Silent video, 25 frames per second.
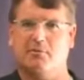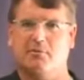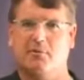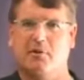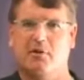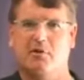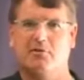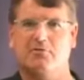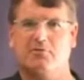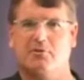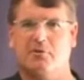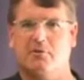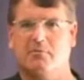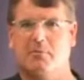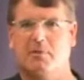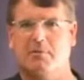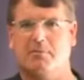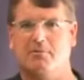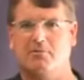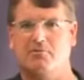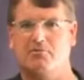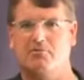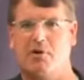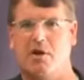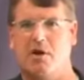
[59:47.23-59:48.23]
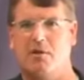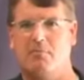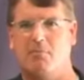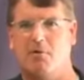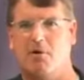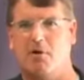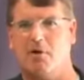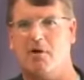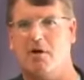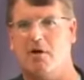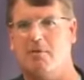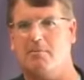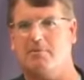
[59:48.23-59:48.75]
It would also maybe draw
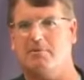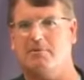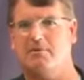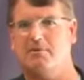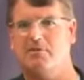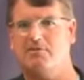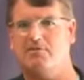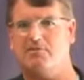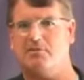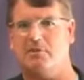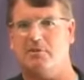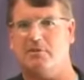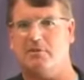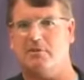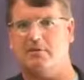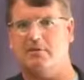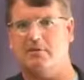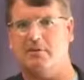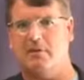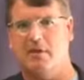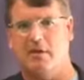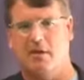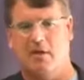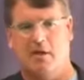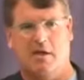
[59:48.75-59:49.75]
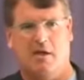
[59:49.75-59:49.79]
more competition in.